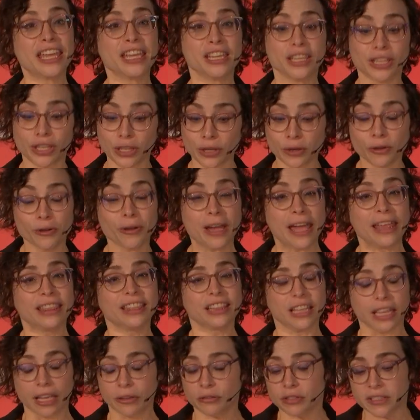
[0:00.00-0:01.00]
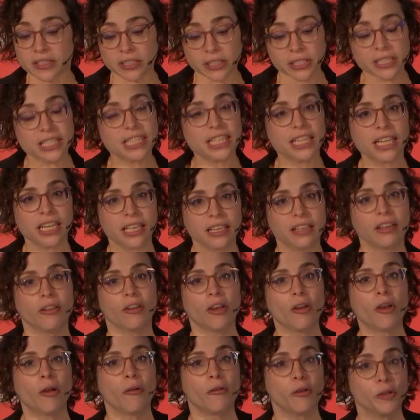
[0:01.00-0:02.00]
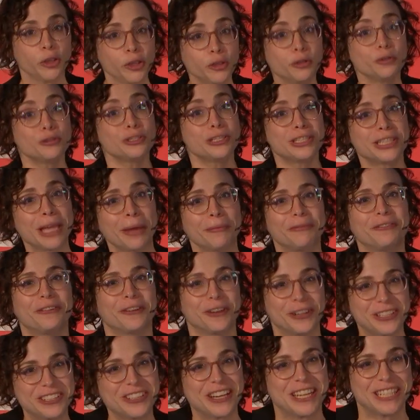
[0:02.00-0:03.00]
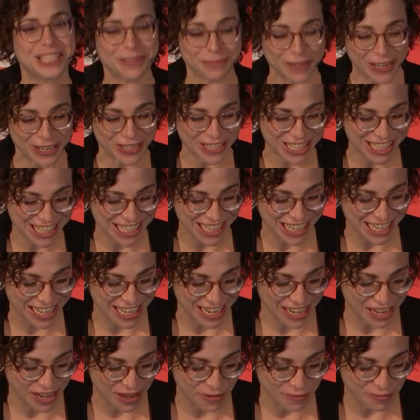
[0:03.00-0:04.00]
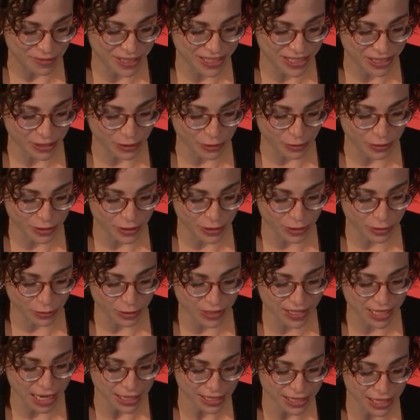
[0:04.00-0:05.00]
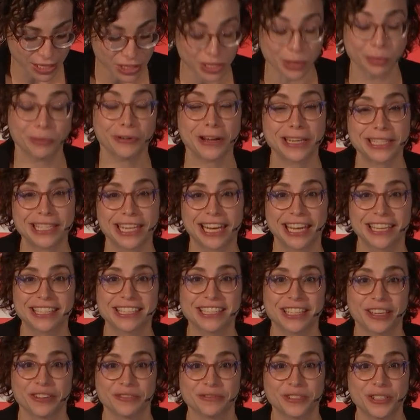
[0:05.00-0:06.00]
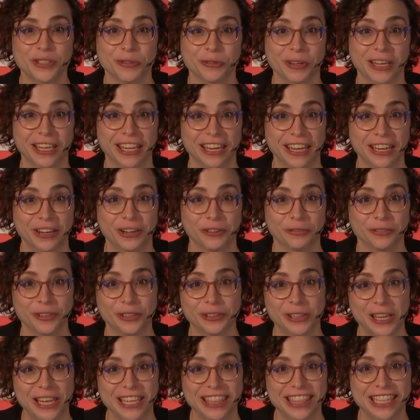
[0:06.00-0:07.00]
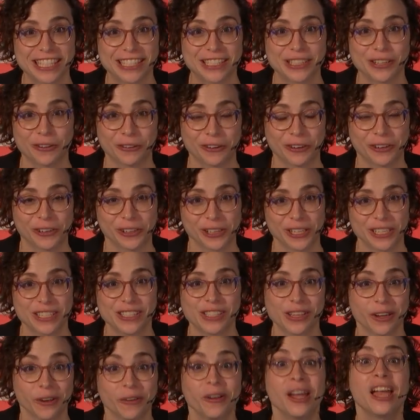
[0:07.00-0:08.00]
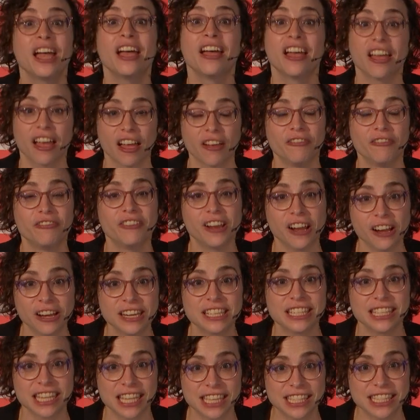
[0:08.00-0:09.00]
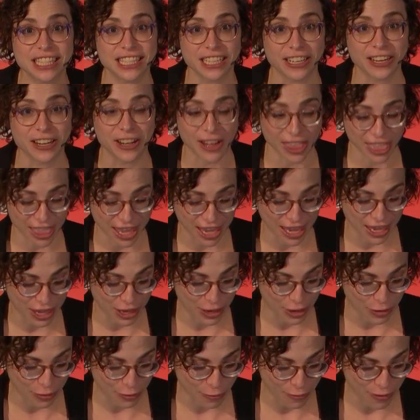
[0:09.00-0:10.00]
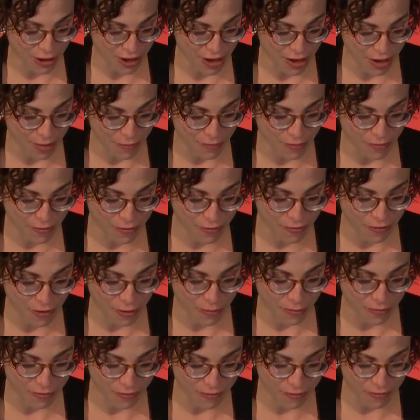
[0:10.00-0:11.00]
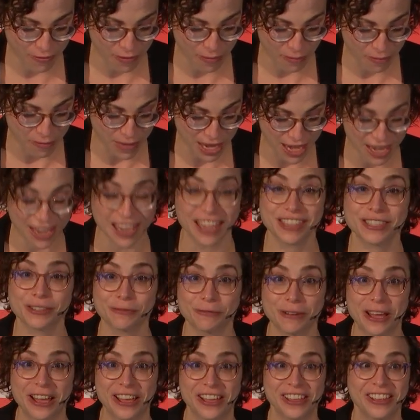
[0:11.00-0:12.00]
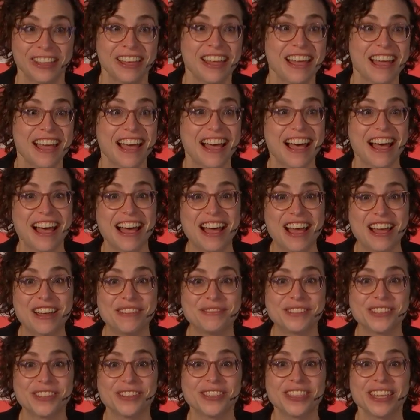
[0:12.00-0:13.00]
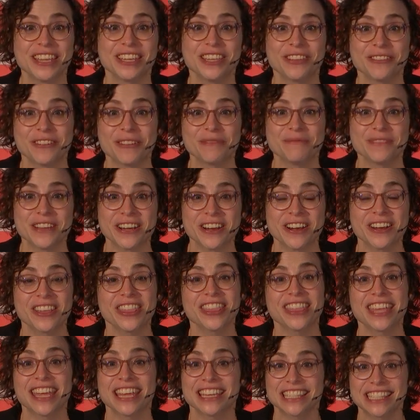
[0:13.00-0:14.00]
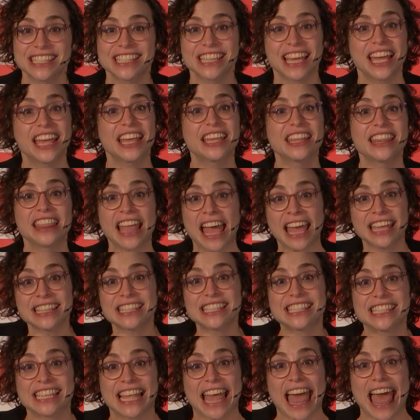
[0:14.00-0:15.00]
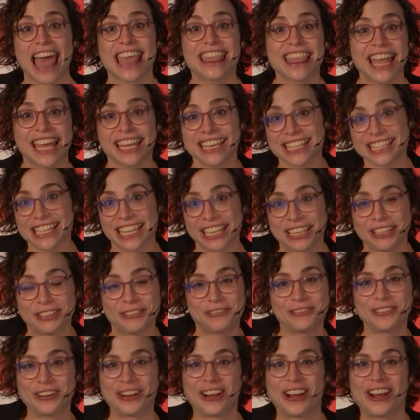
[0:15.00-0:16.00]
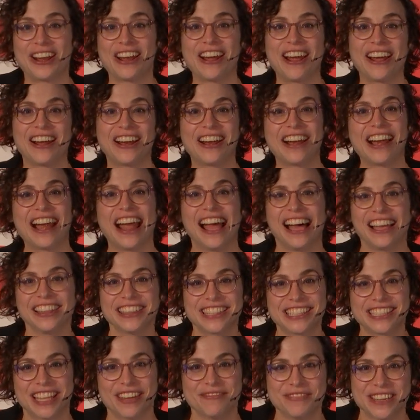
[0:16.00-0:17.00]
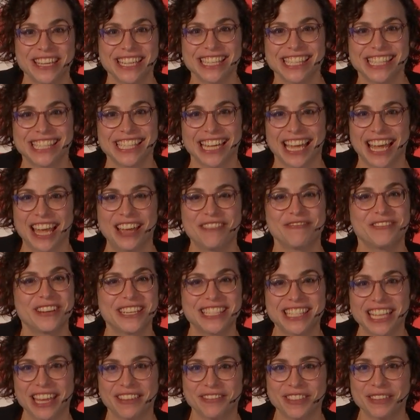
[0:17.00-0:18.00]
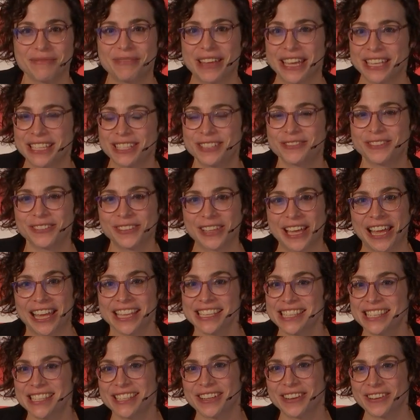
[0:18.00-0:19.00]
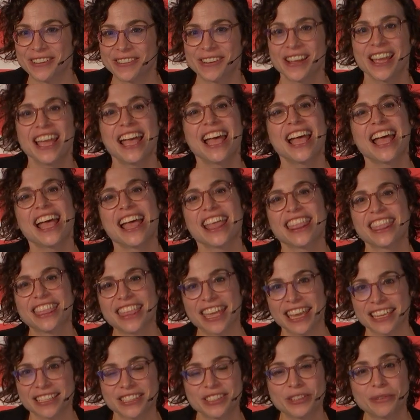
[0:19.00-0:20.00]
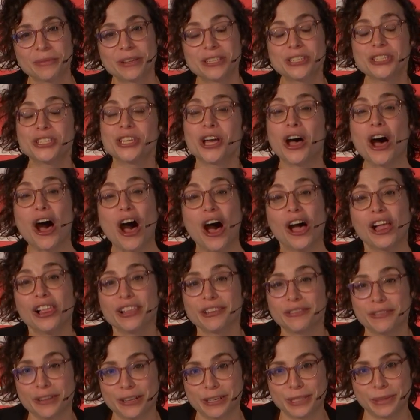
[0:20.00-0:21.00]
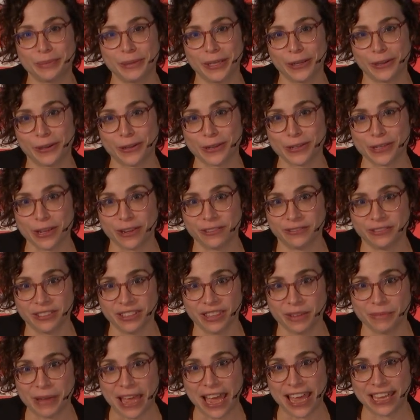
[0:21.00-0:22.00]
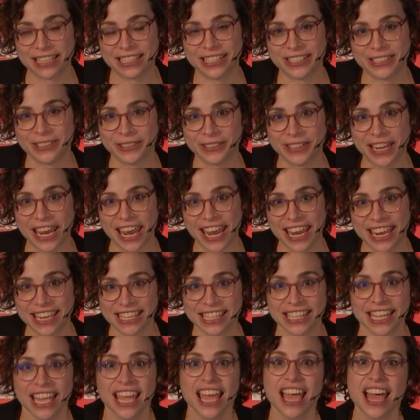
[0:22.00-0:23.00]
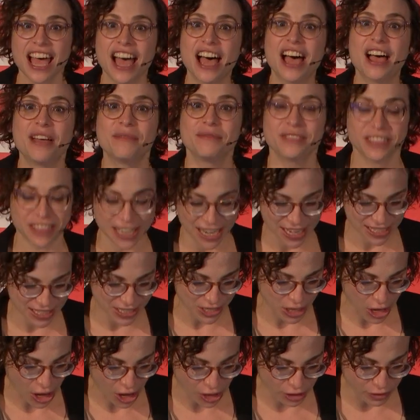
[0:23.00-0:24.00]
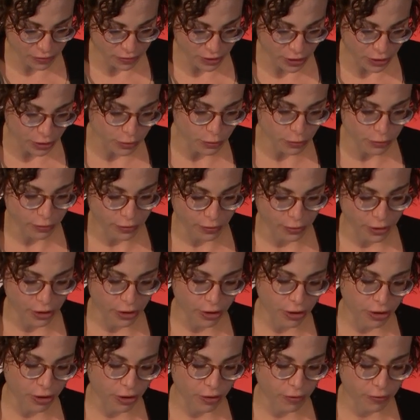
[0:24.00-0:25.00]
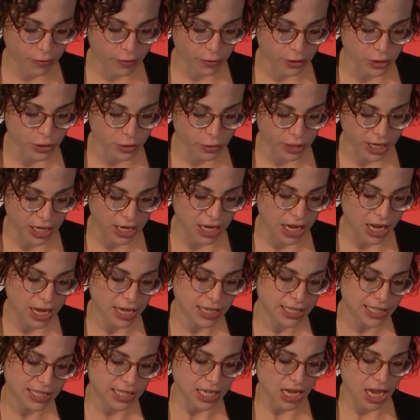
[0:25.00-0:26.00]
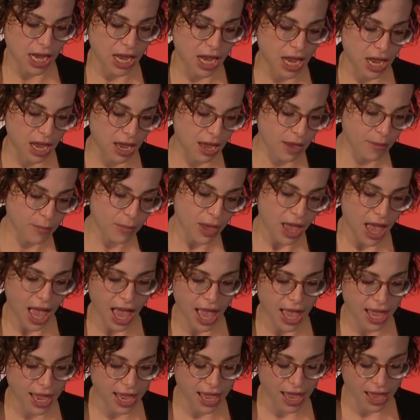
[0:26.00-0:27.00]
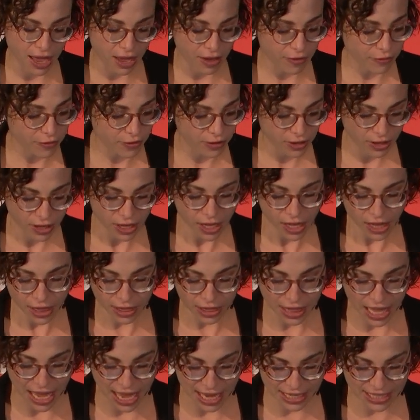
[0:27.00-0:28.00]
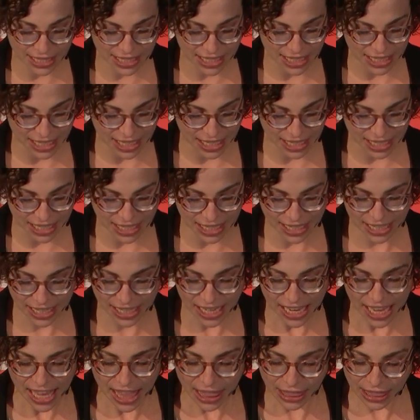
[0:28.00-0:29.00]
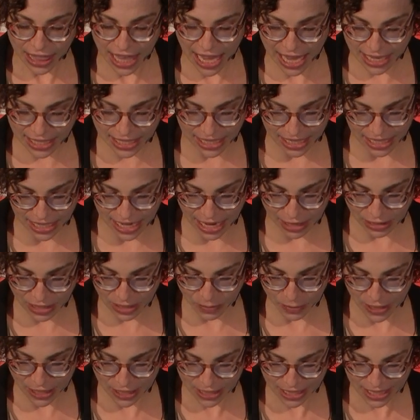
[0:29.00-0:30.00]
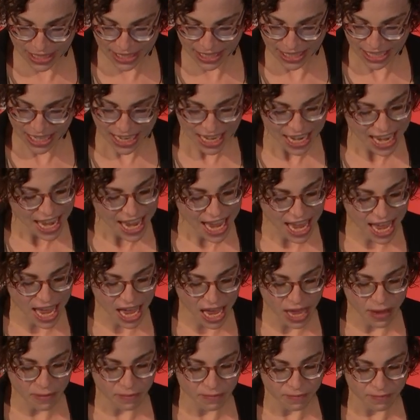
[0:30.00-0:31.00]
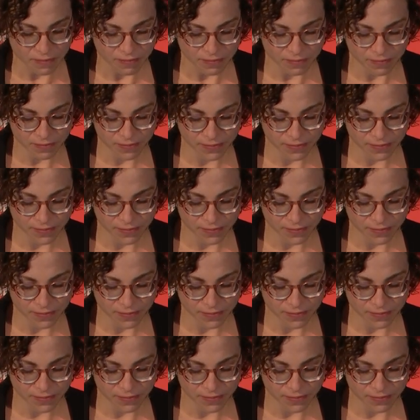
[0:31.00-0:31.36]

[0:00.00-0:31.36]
Thank you. And seriously, a huge step for transparency to set such a precedent of doing an interview like this so early. So a very sincere thank you from me as well. So thank you, Emer. Thanks. That is it for our health summit. We saved the best for last. So thanks so much to all of our speakers over the past 2 days. Thanks to all of you for joining us. I have last announcements. I